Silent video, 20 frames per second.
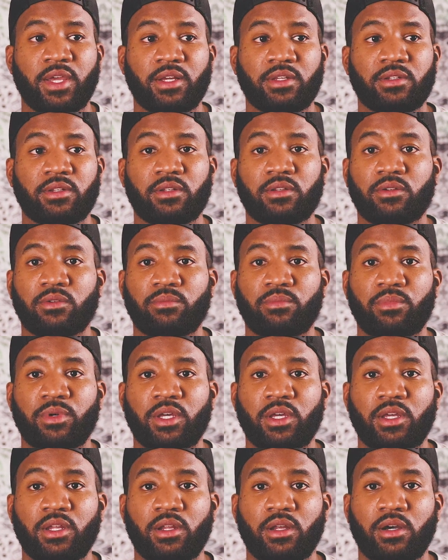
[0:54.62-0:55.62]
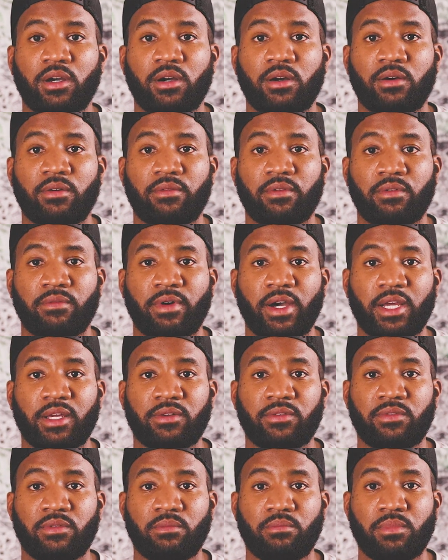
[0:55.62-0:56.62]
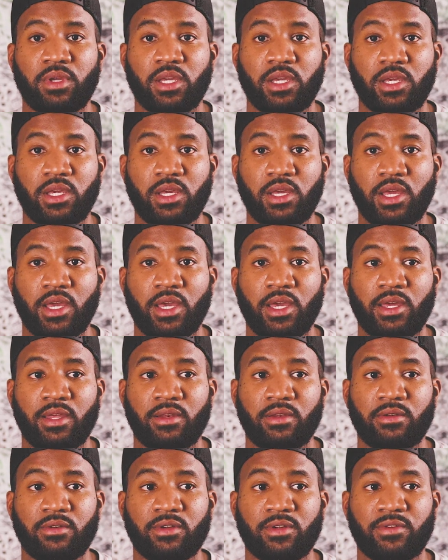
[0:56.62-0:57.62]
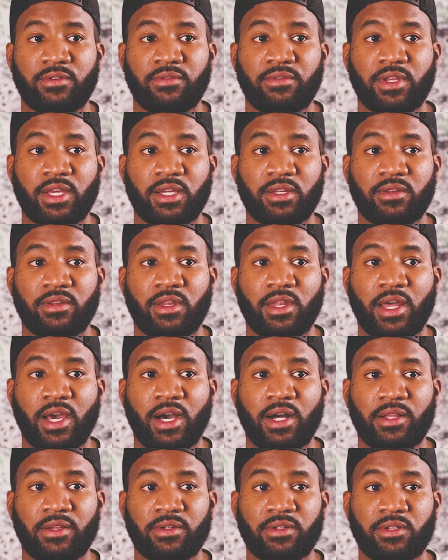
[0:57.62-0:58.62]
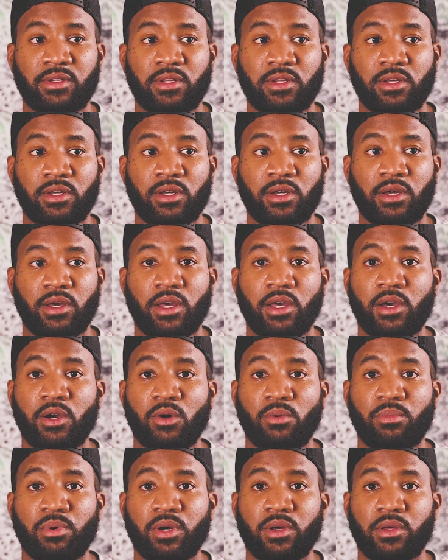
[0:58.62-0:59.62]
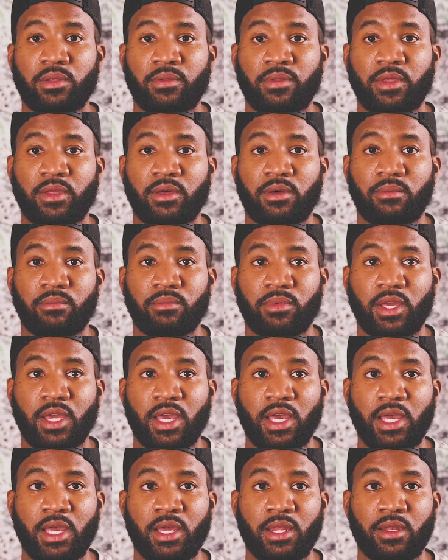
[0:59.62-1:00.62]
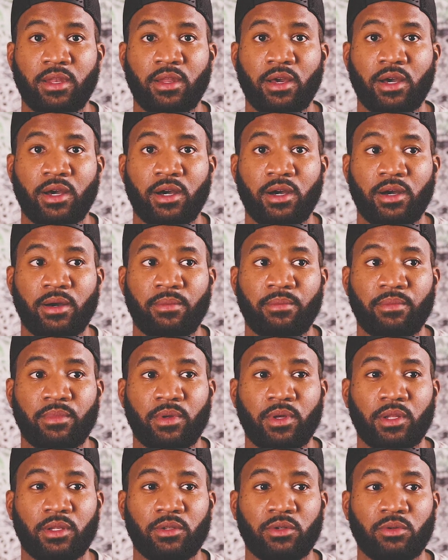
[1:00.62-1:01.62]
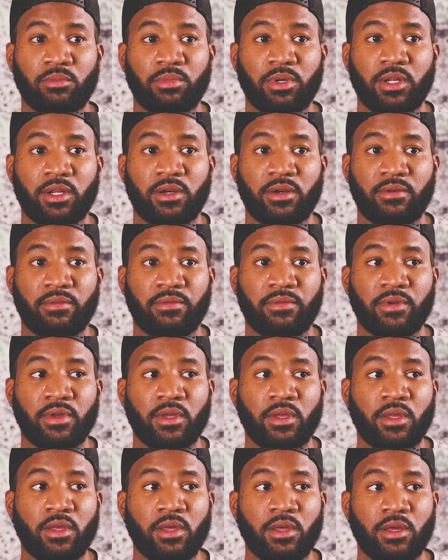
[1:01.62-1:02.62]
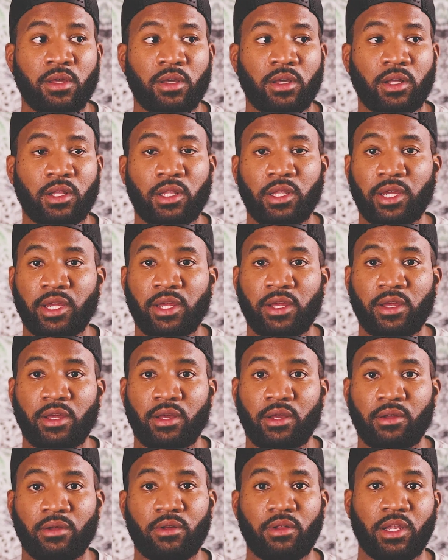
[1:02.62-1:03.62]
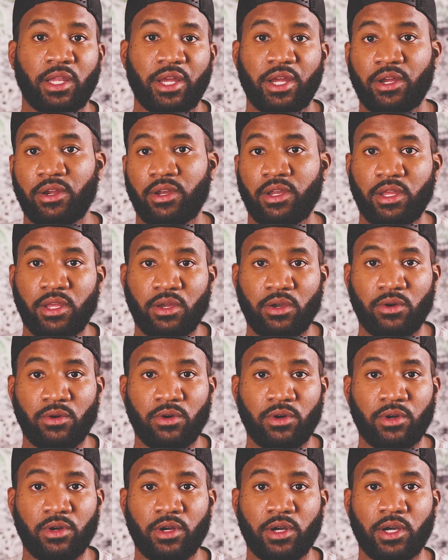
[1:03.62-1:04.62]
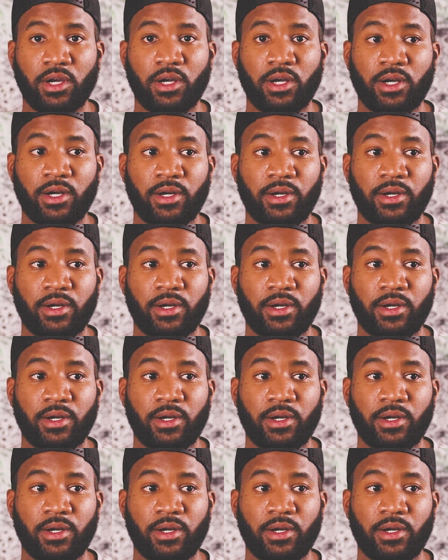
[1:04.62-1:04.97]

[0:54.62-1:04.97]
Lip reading: takes a little bit of advice from me and just takes the knowledge to help them gain a little bit of clarity or